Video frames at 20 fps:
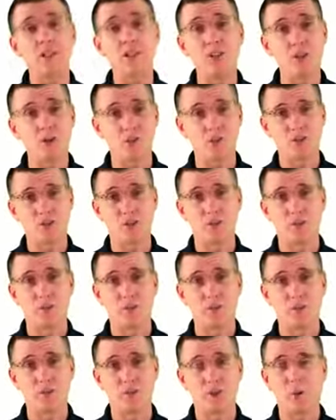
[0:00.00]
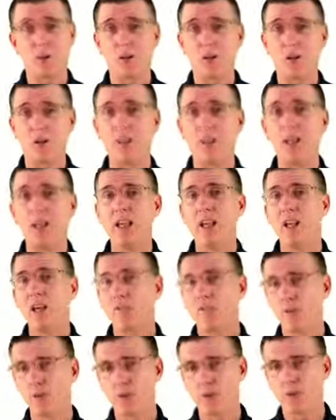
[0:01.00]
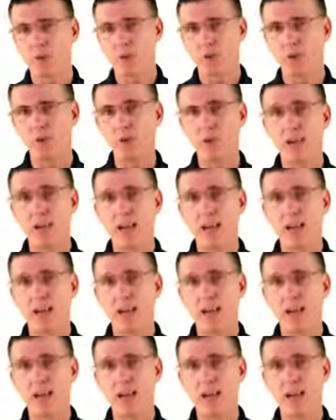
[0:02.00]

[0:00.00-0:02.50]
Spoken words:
news? Well, for the first